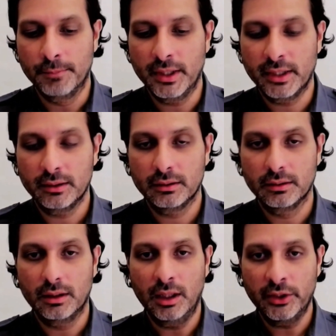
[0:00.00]
but
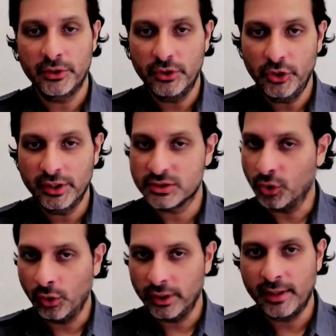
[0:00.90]
under the hood, it's
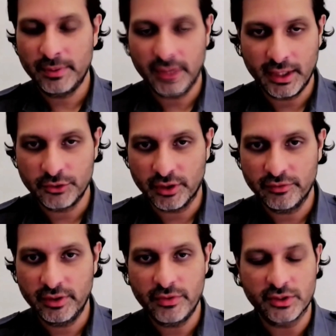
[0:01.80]
all API
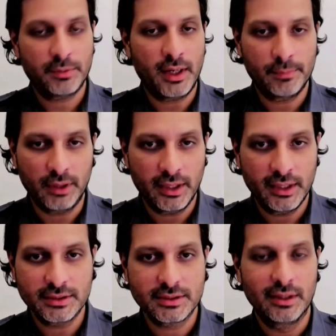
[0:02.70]
driven. There's
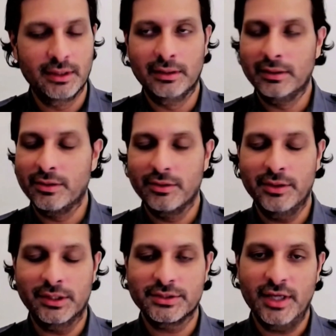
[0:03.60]
pipelines
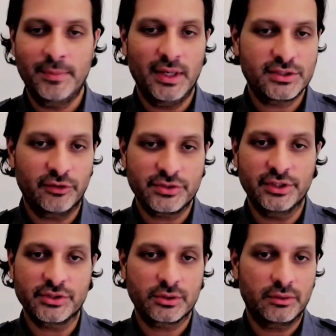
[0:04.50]
there's API servers,
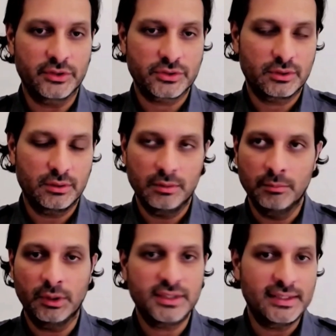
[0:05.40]
there's there's
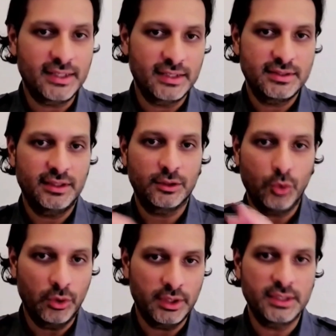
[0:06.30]
multi-tenancy and
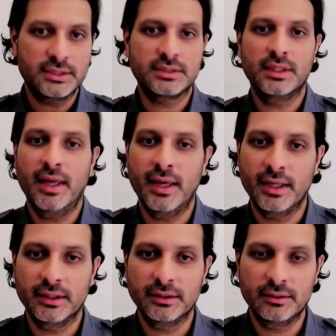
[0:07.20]
quotas
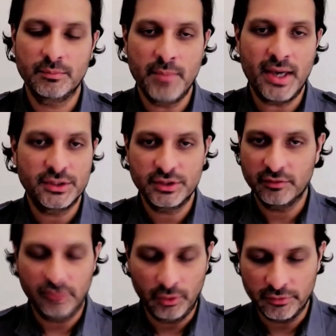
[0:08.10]
and managing
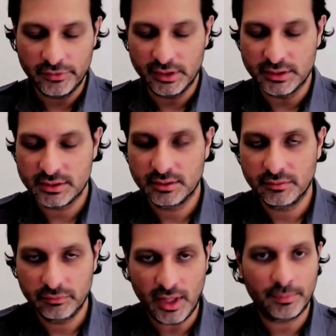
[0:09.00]
of all of these
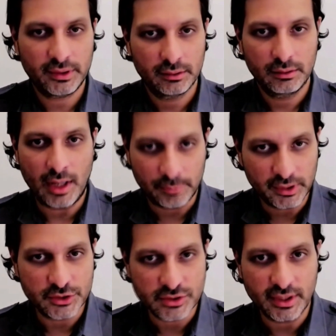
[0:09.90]
app,
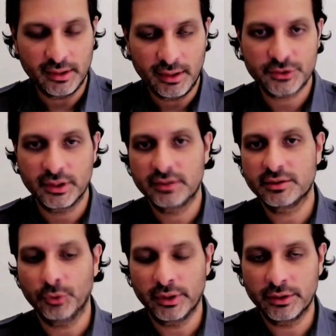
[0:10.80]
applications that actually get
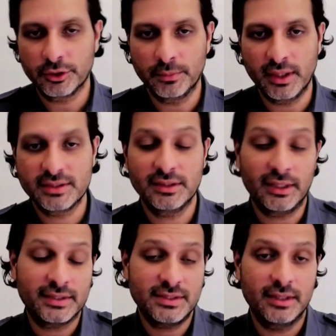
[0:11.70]
deployed into Kubernetes. And
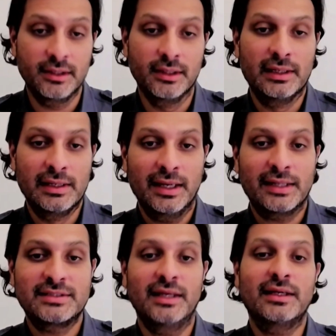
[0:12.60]
like I said,
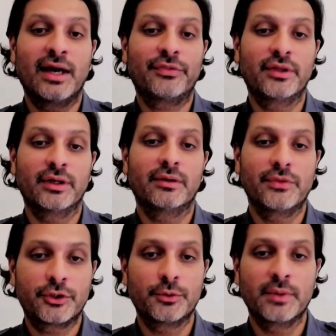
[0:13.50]
extending out the
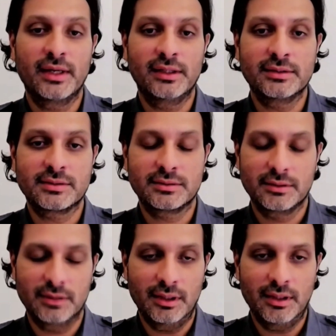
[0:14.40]
the Kubernetes
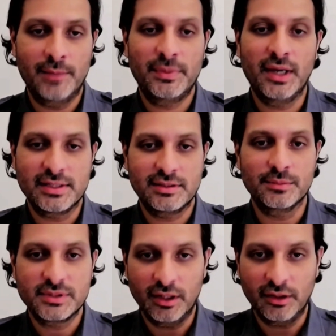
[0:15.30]
APIs
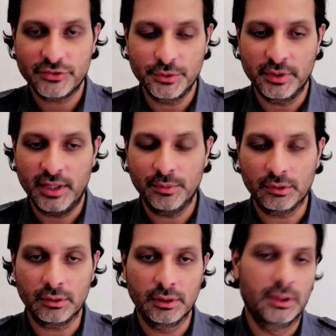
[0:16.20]
themselves to
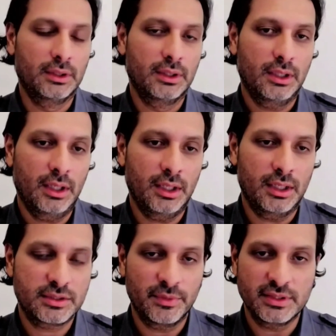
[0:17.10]
enable
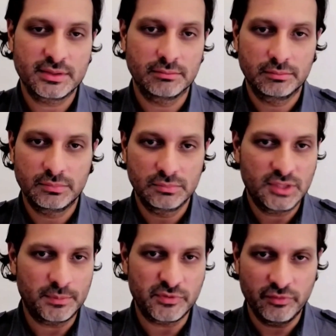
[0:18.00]
uh, some of these
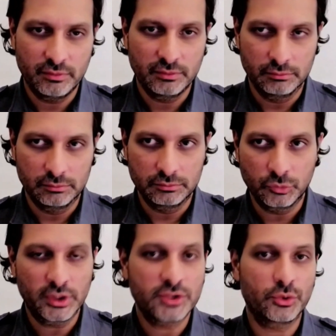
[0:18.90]
types of
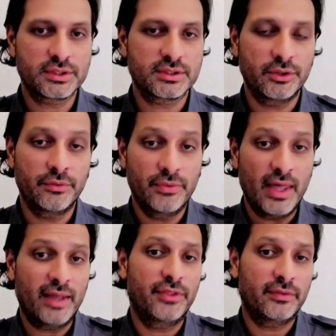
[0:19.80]
resources. So
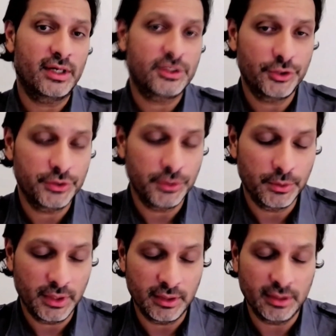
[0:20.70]
that thing that I showed
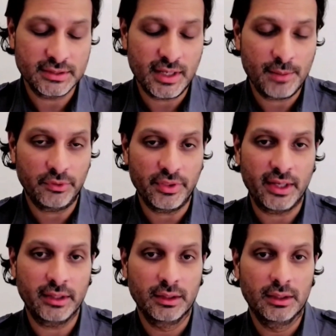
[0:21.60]
you in an example
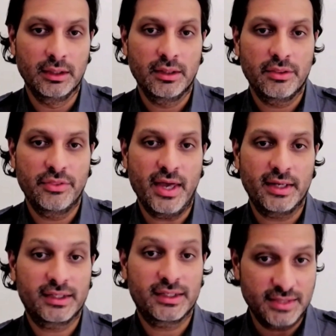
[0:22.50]
that
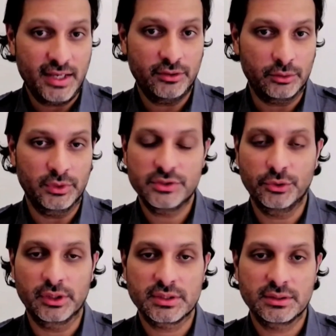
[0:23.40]
that Cassandra
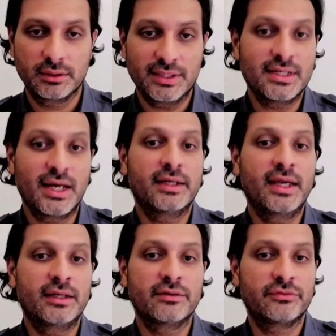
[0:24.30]
resource is not a
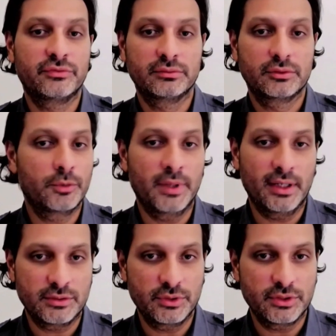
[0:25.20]
native
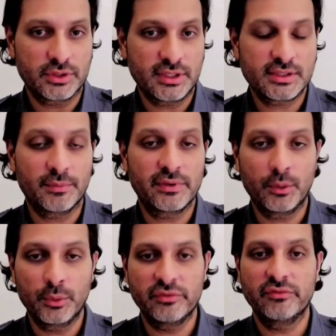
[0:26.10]
Kubernetes resource. That's something
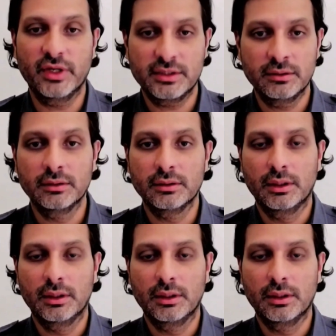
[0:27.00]
that we've invented.